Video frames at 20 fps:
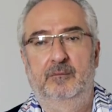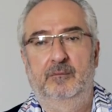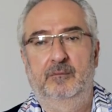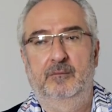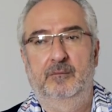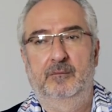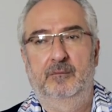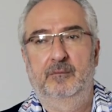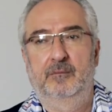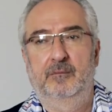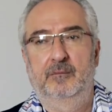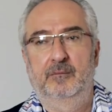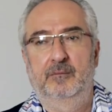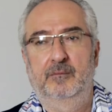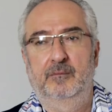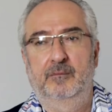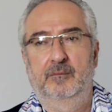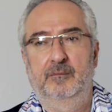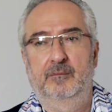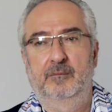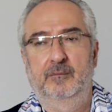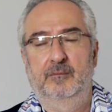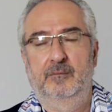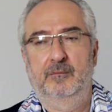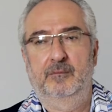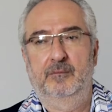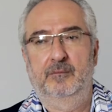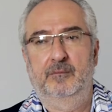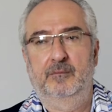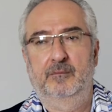
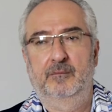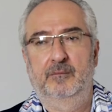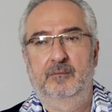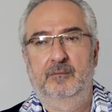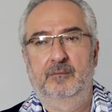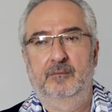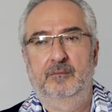[no speech]